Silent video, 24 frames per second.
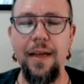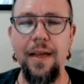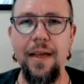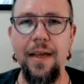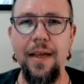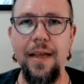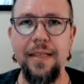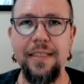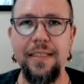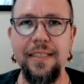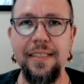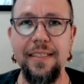
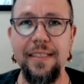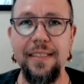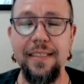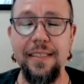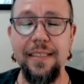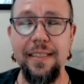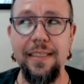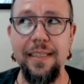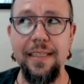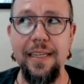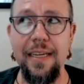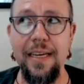It's
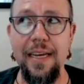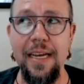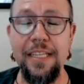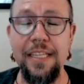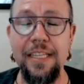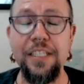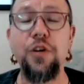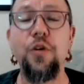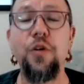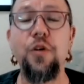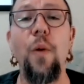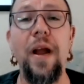
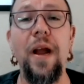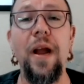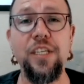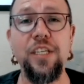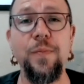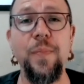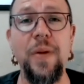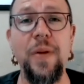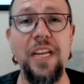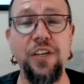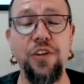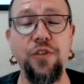it's going to
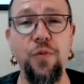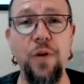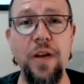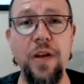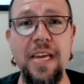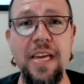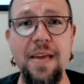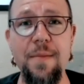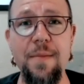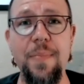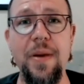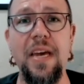be
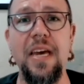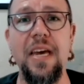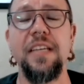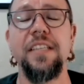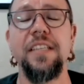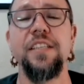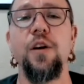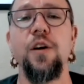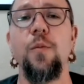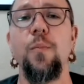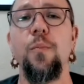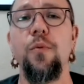tricky
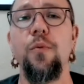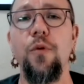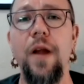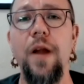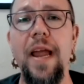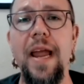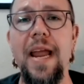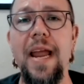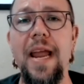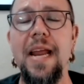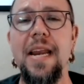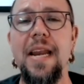because your
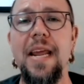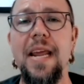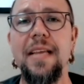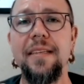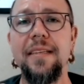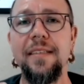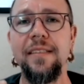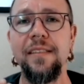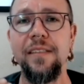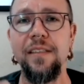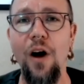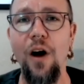brain
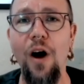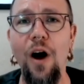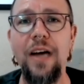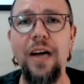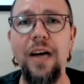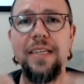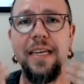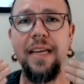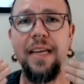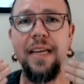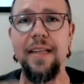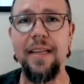is
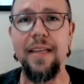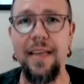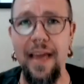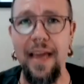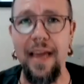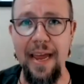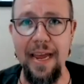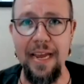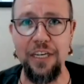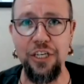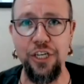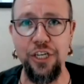not
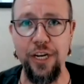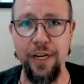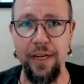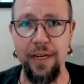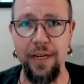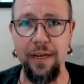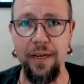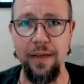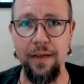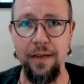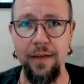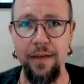
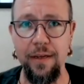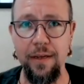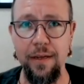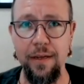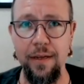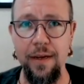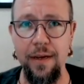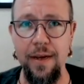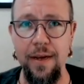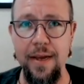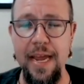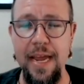engaging
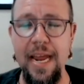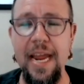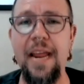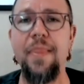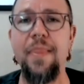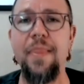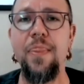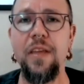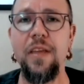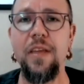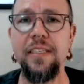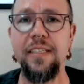
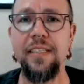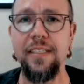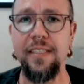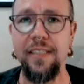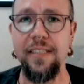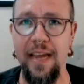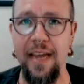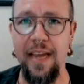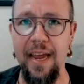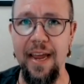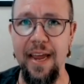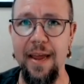in the
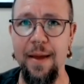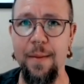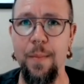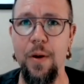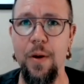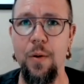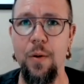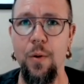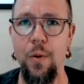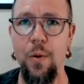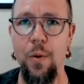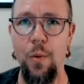
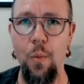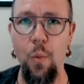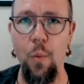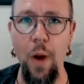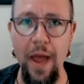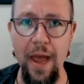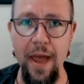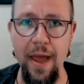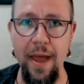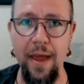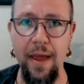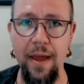same
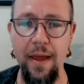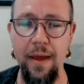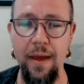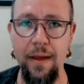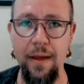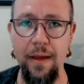way.